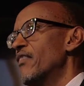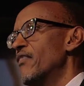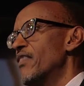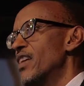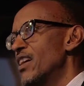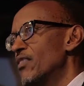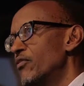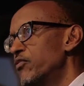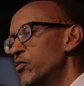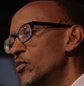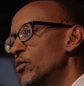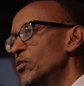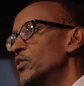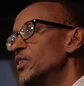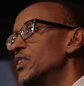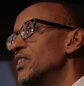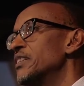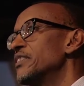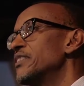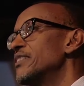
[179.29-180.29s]
Therefore,
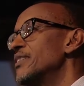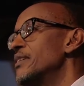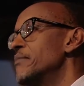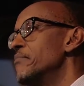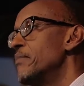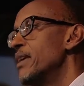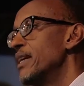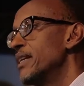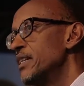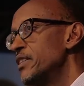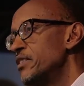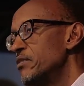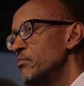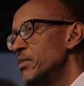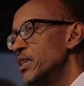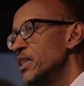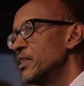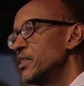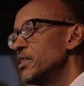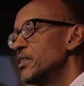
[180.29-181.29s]
it's the
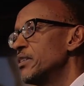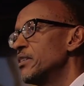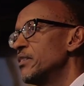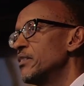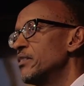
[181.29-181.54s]
management